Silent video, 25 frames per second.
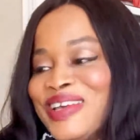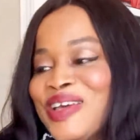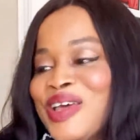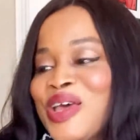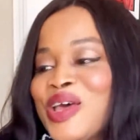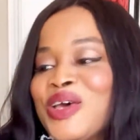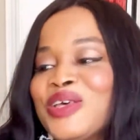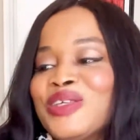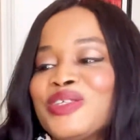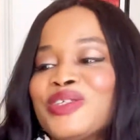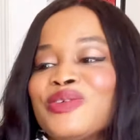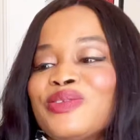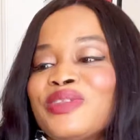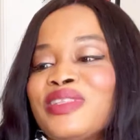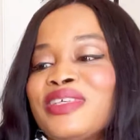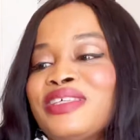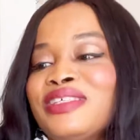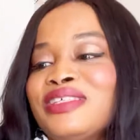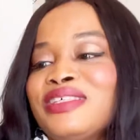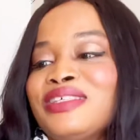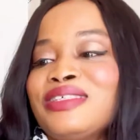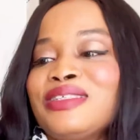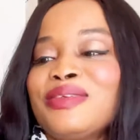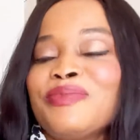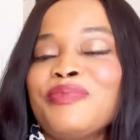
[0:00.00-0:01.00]
So this
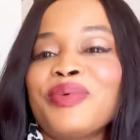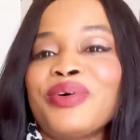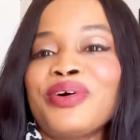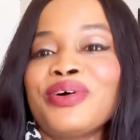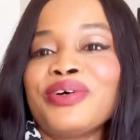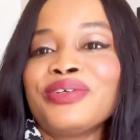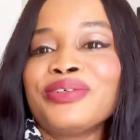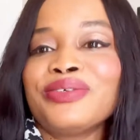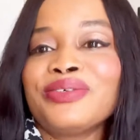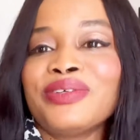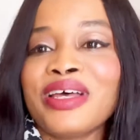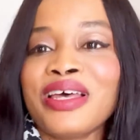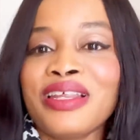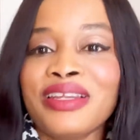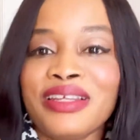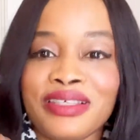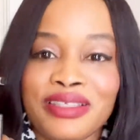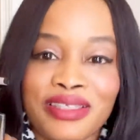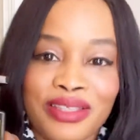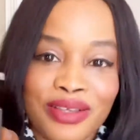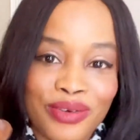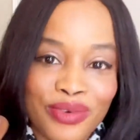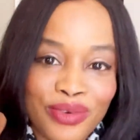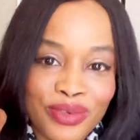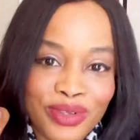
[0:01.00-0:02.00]
is the bottle, and it's
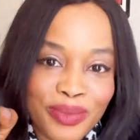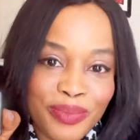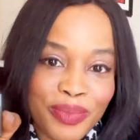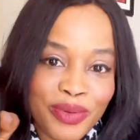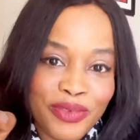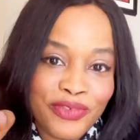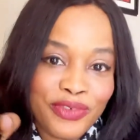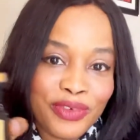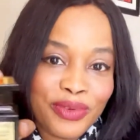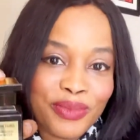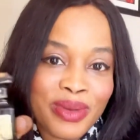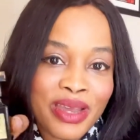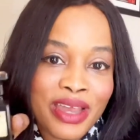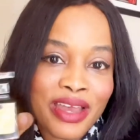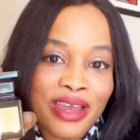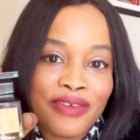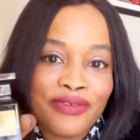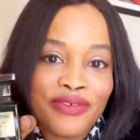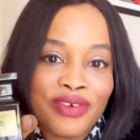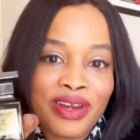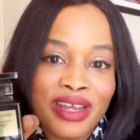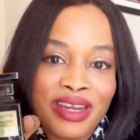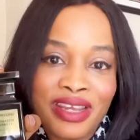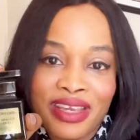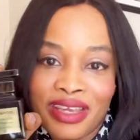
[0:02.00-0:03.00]
the eau de perfume I have
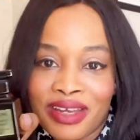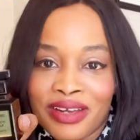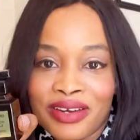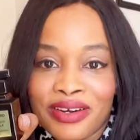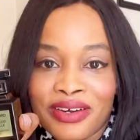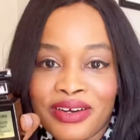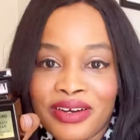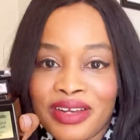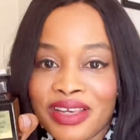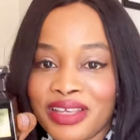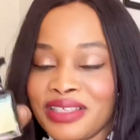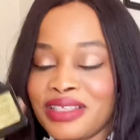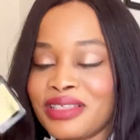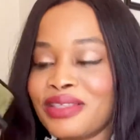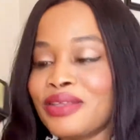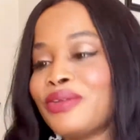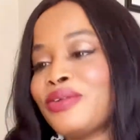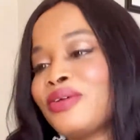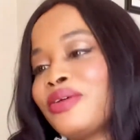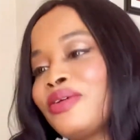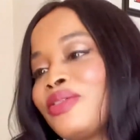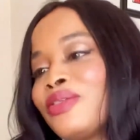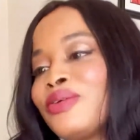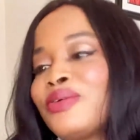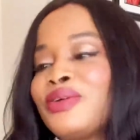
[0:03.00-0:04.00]
right here. It's 30
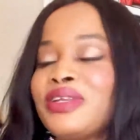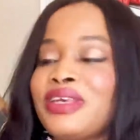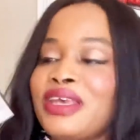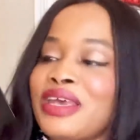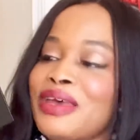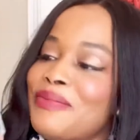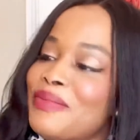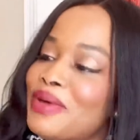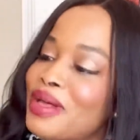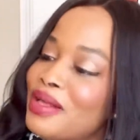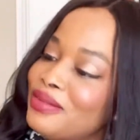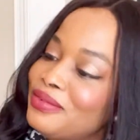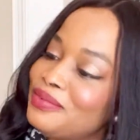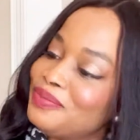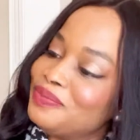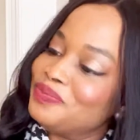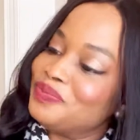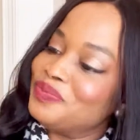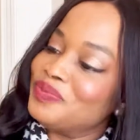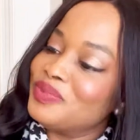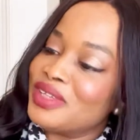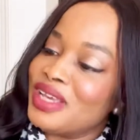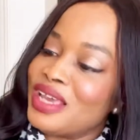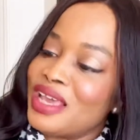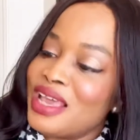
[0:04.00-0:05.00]
ml,
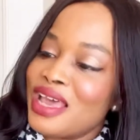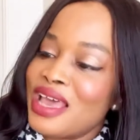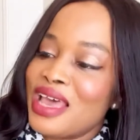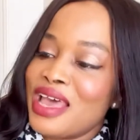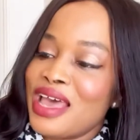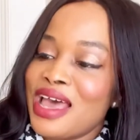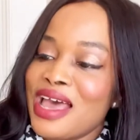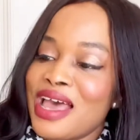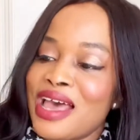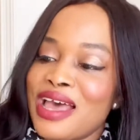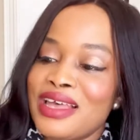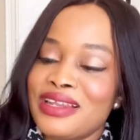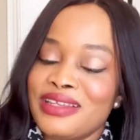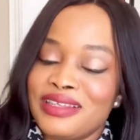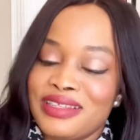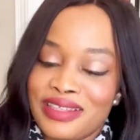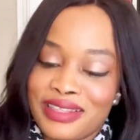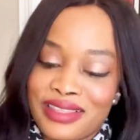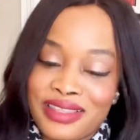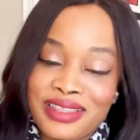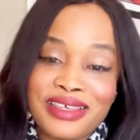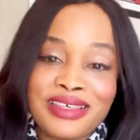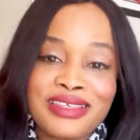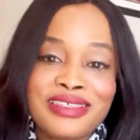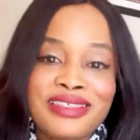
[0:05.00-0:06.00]
and
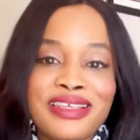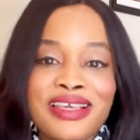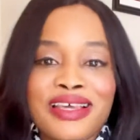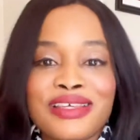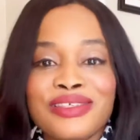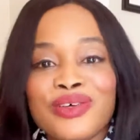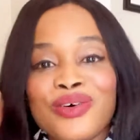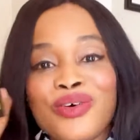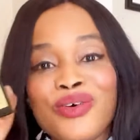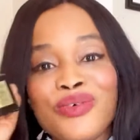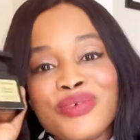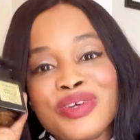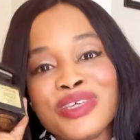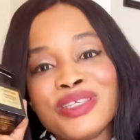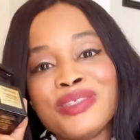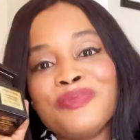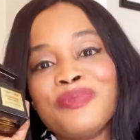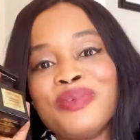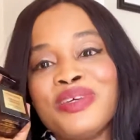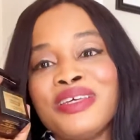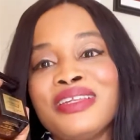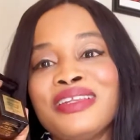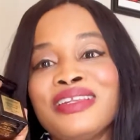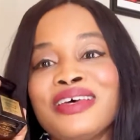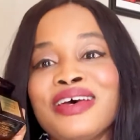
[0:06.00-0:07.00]
this has always
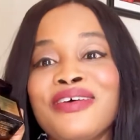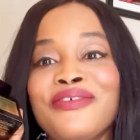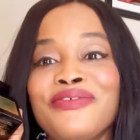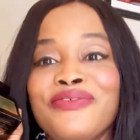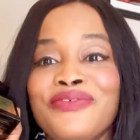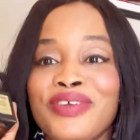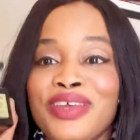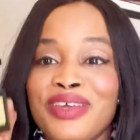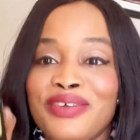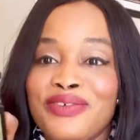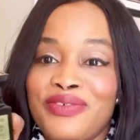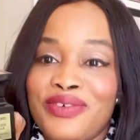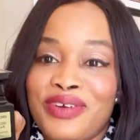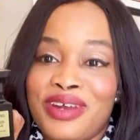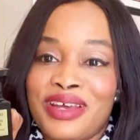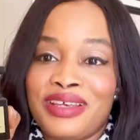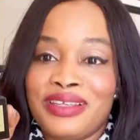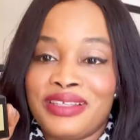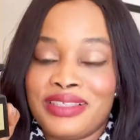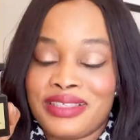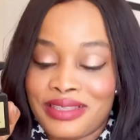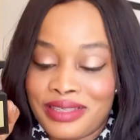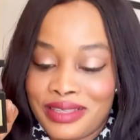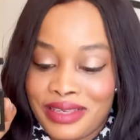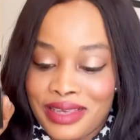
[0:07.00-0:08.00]
been a
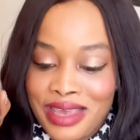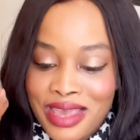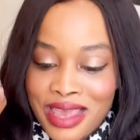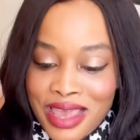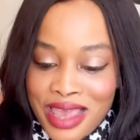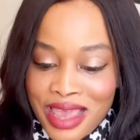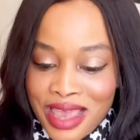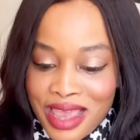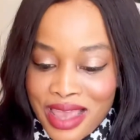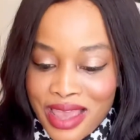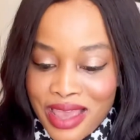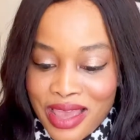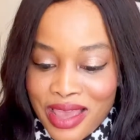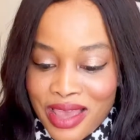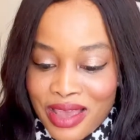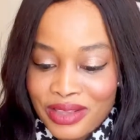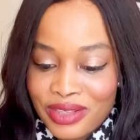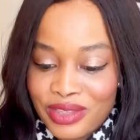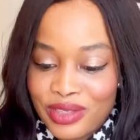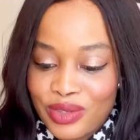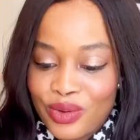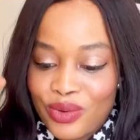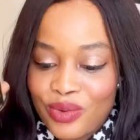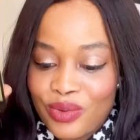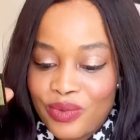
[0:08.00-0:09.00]
favorite.
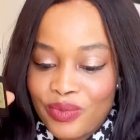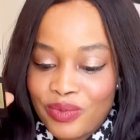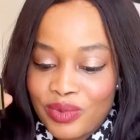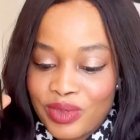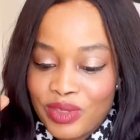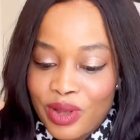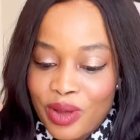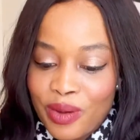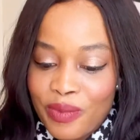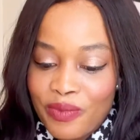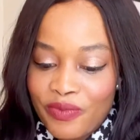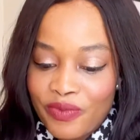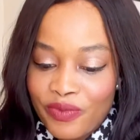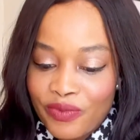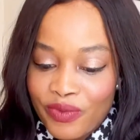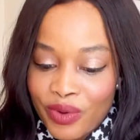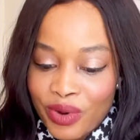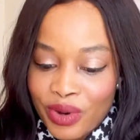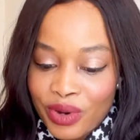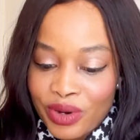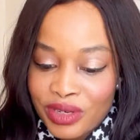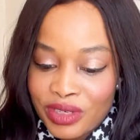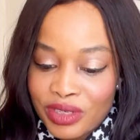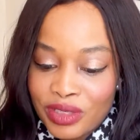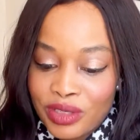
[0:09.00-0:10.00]
So Tom
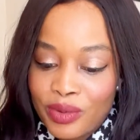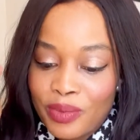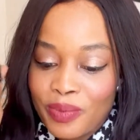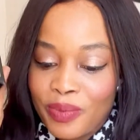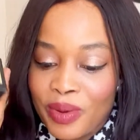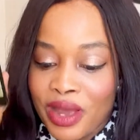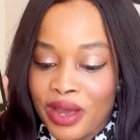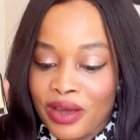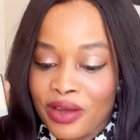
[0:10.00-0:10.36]
Ford Tobacco